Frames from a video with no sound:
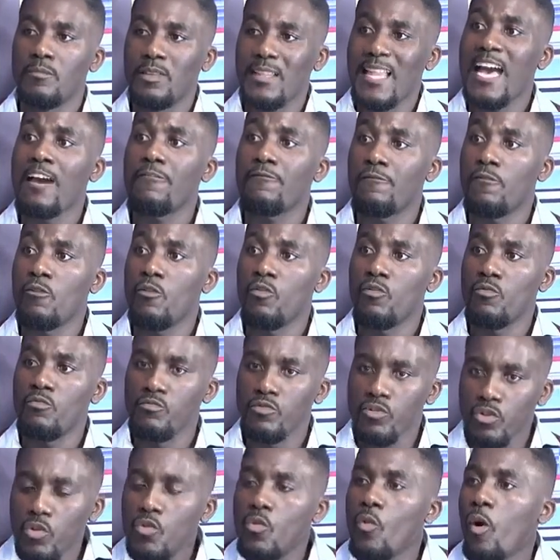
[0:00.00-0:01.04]

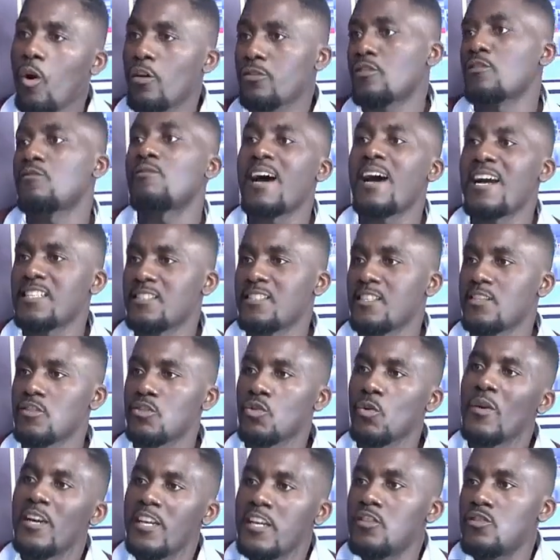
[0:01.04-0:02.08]
platform, you authorized it.
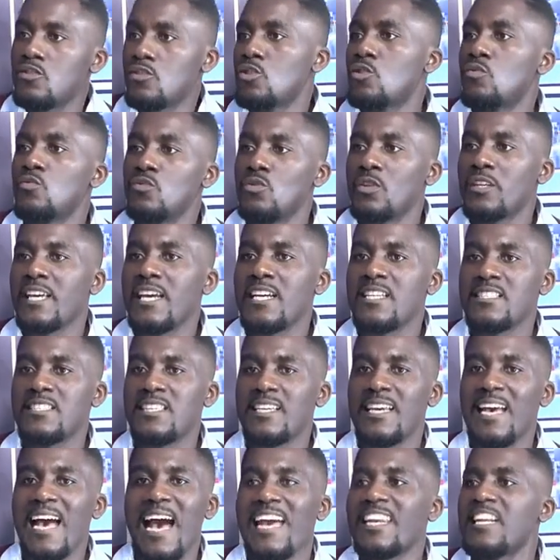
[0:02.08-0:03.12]
So it is you. You can't
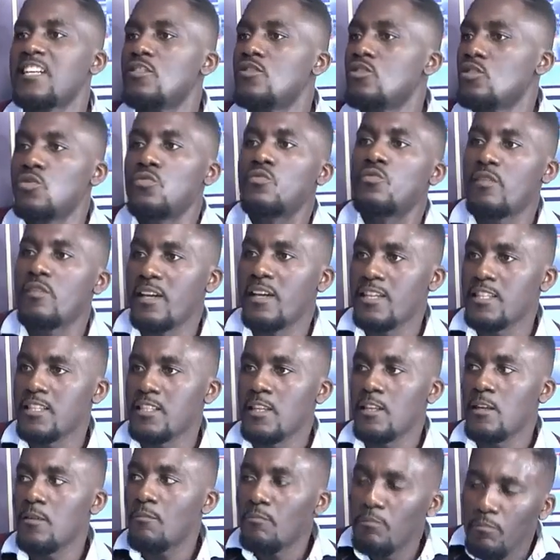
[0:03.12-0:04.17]
say, I didn't do
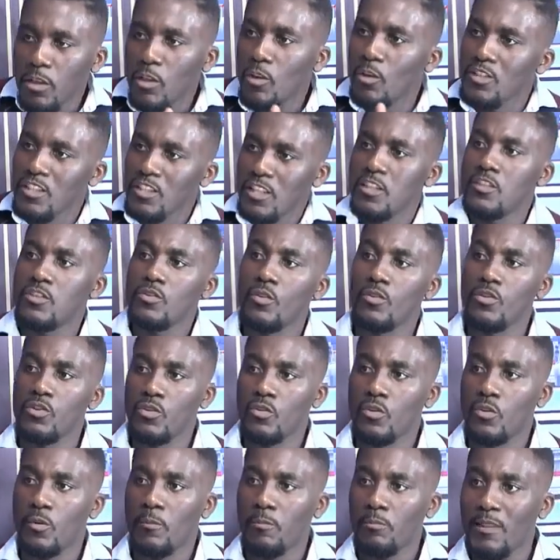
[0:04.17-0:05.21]
this, because it's on
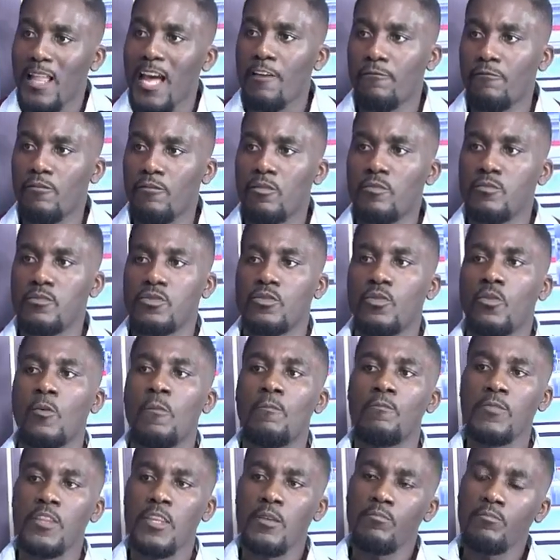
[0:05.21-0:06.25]
your platform.
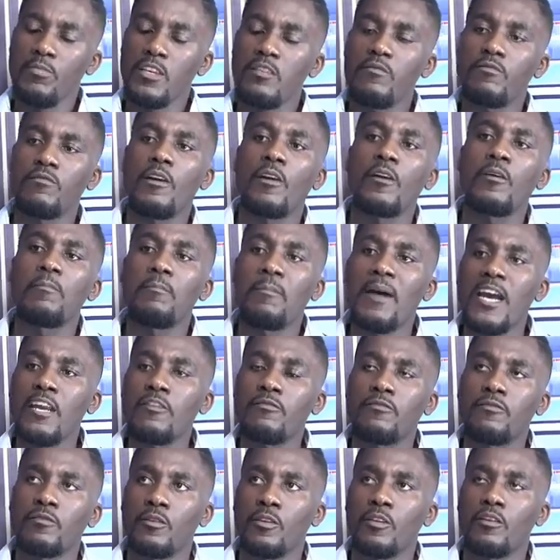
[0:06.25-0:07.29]
So being very
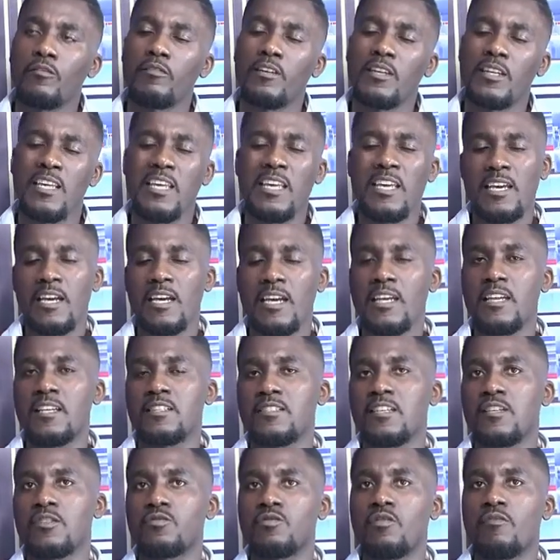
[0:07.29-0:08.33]
mindful of it, in
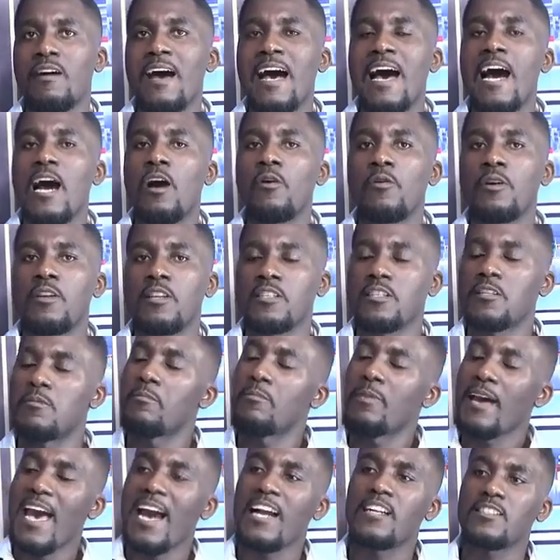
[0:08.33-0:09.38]
a sense of how it has
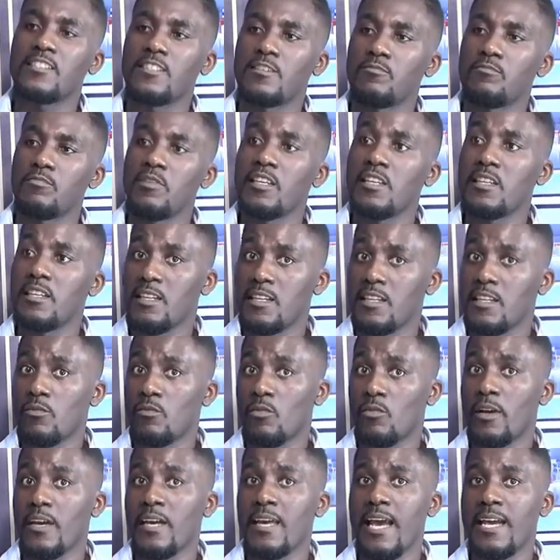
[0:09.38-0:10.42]
impacted me in
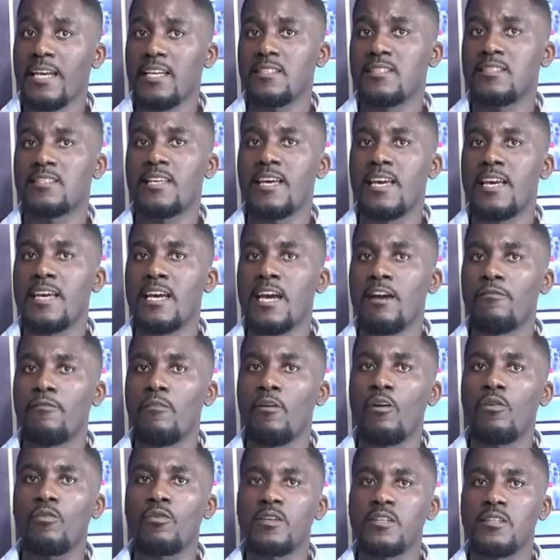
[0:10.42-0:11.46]
that way. I can say I've
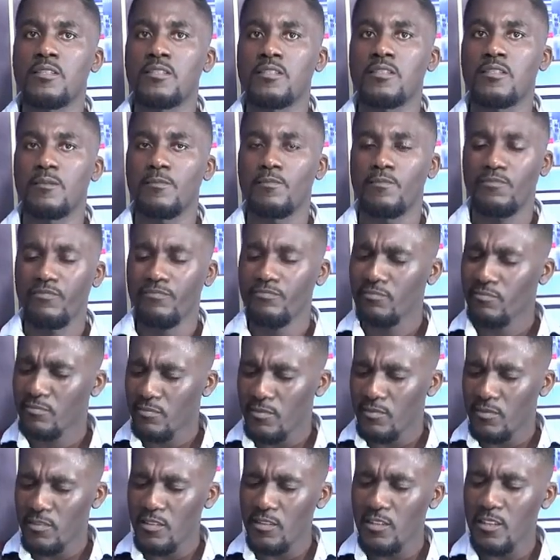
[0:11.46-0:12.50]
always,
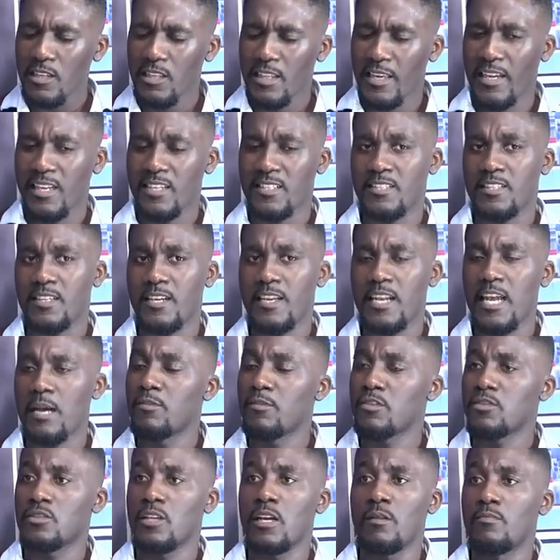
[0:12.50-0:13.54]
like I said,
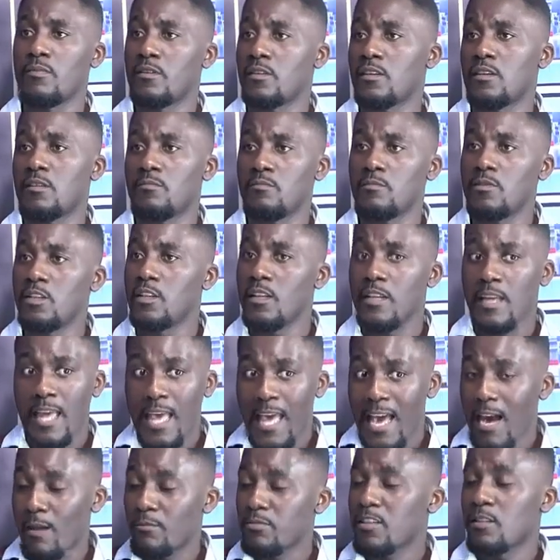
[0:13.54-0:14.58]
I'm somebody
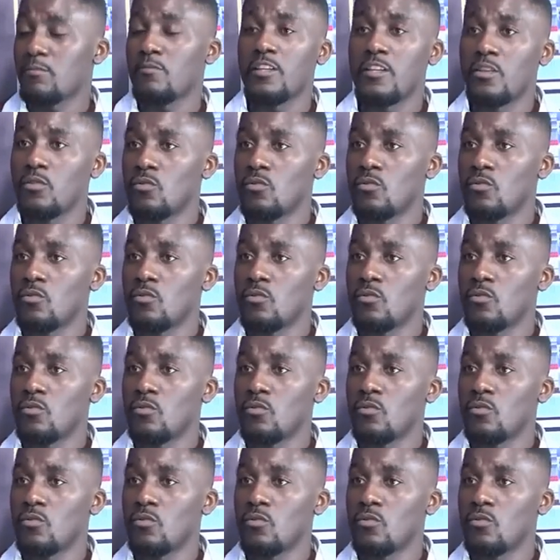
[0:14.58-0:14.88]
I'm